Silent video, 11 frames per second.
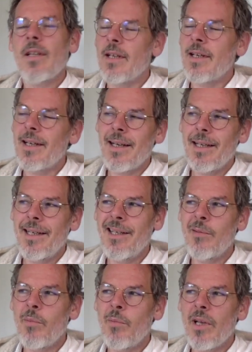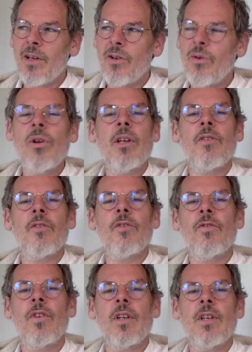the clean magnolia
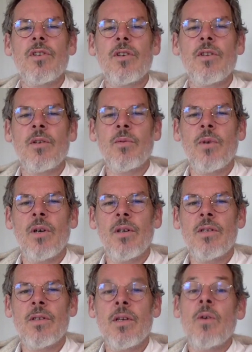finish on their walls,